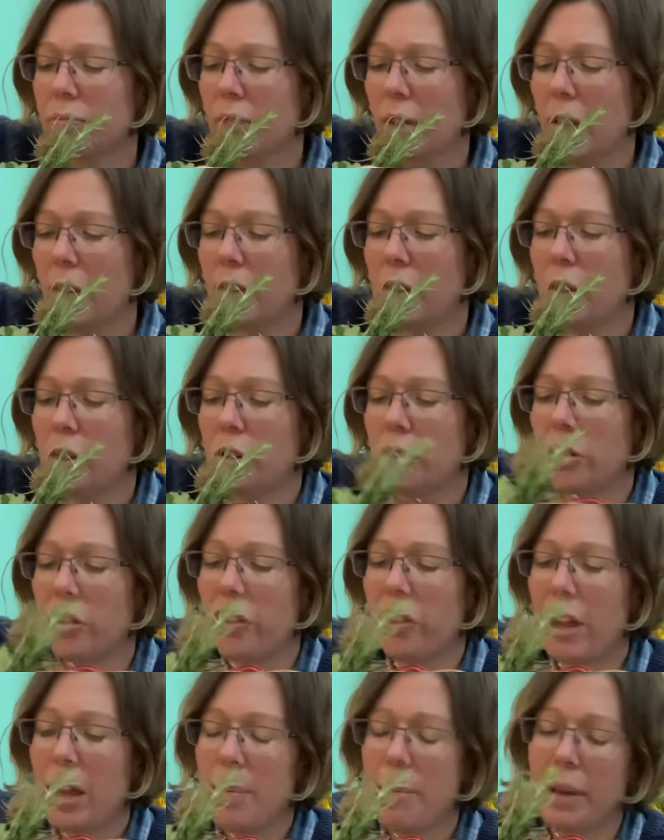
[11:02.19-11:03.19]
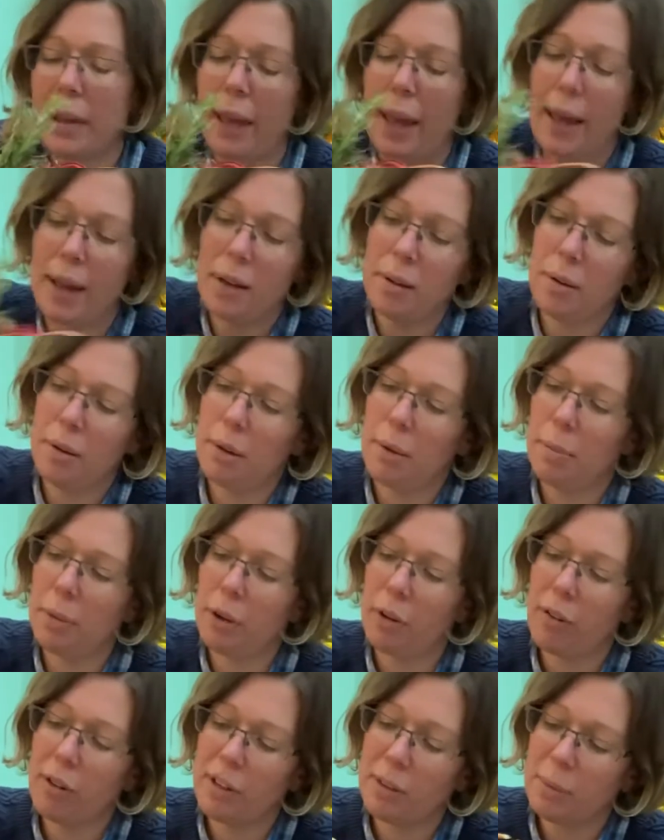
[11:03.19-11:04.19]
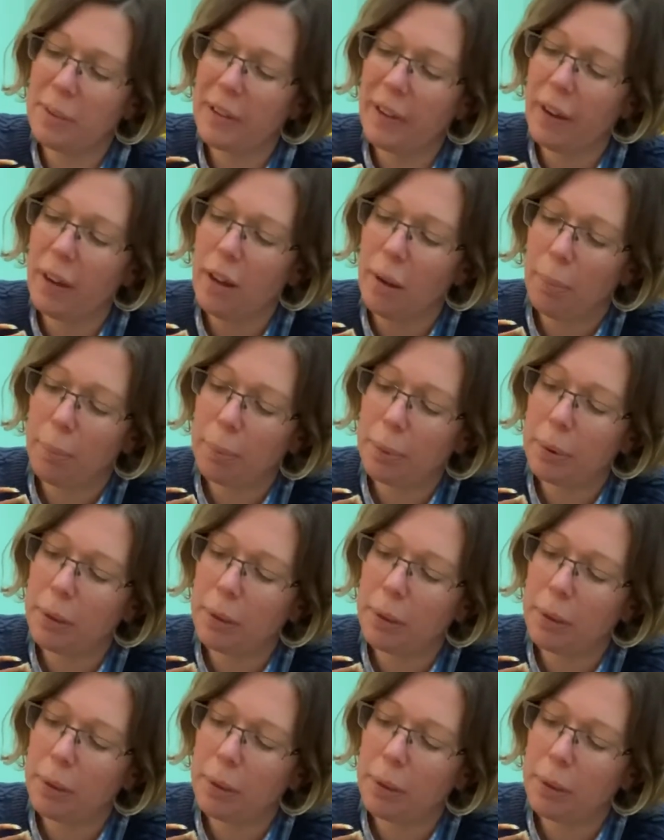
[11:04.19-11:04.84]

And you can do the same again, but Christmas it up.